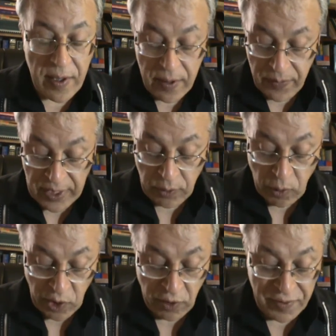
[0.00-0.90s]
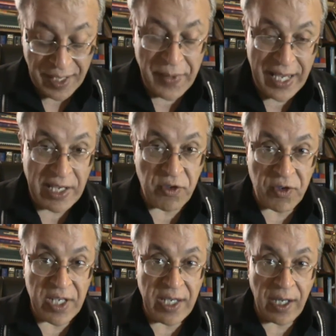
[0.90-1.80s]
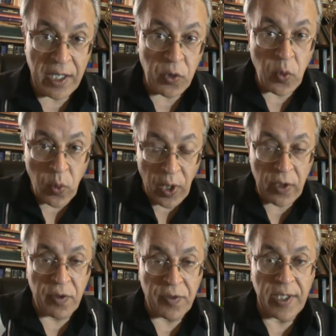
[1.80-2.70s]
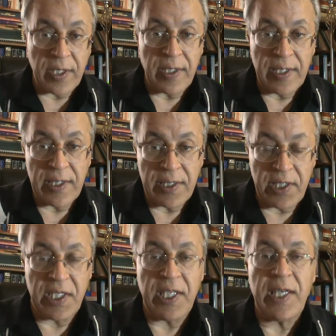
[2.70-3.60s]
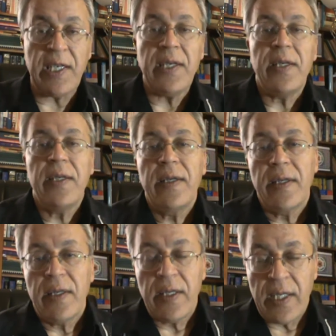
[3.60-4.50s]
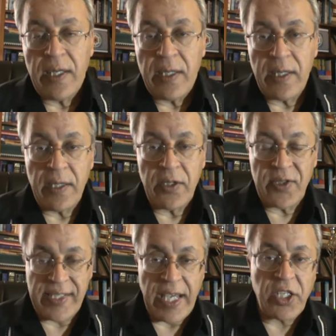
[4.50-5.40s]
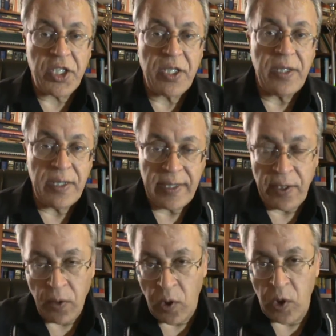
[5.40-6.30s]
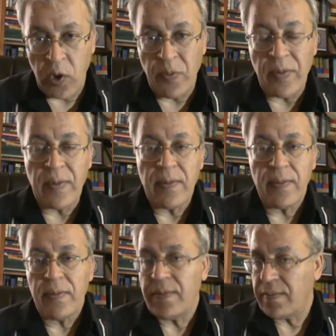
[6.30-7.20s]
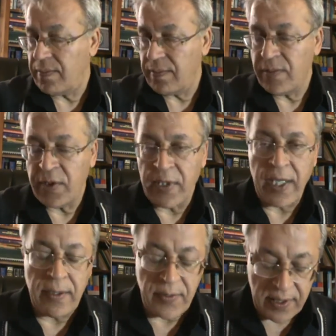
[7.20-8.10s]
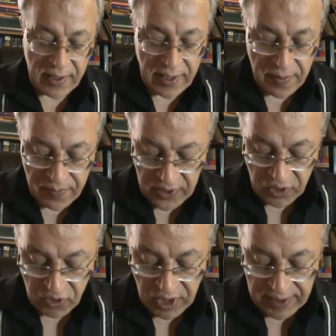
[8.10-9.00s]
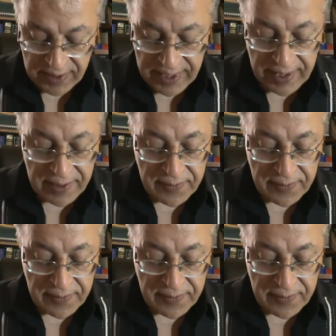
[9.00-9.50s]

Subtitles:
But all of them agree on one of the key section. They all unanimously mistranslate.